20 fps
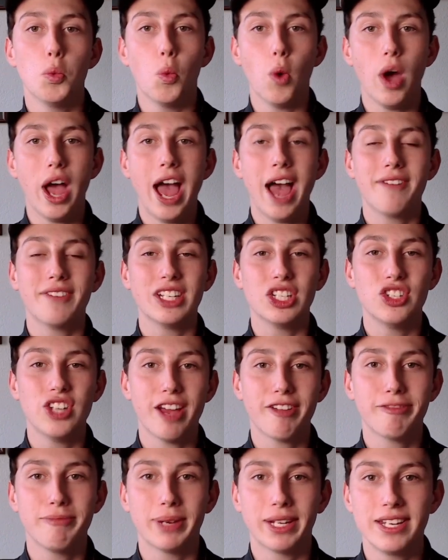what having
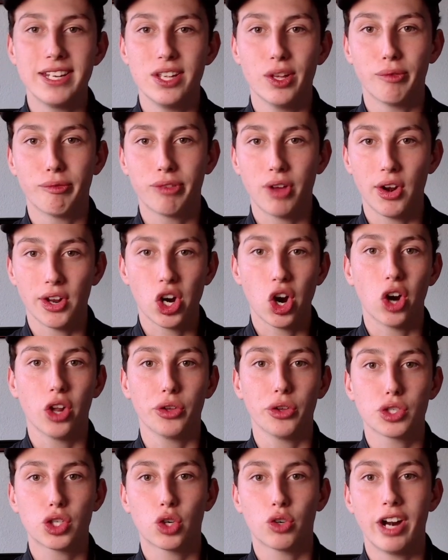Jeff McNeil in front of
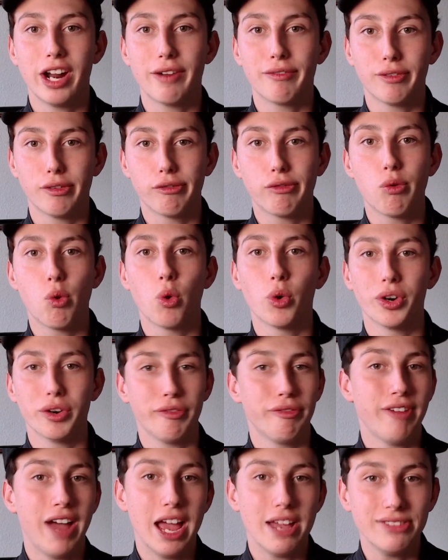Carloscorrea for 4
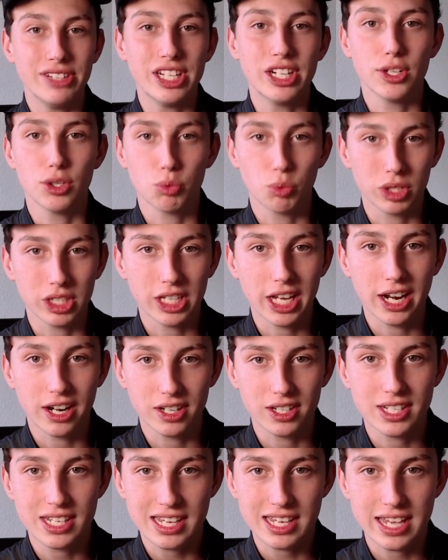to 5 years would
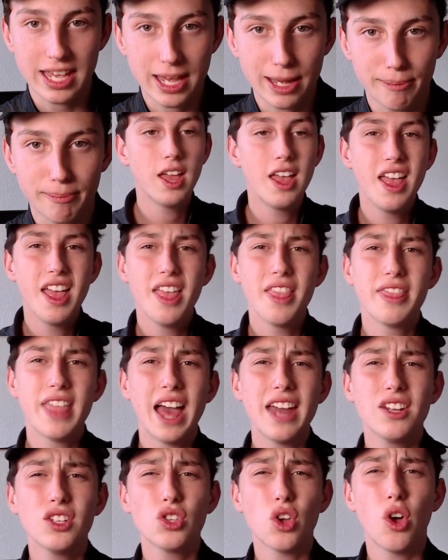guarantee him.
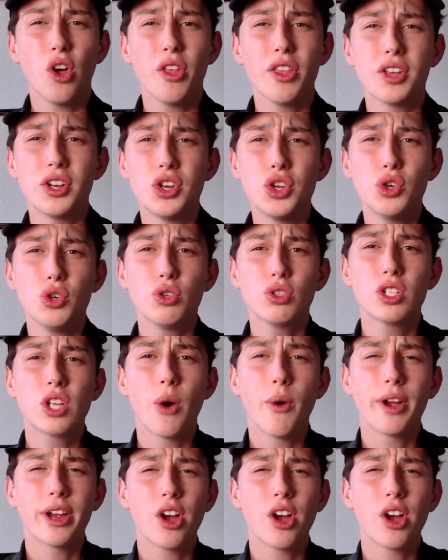That is all the news going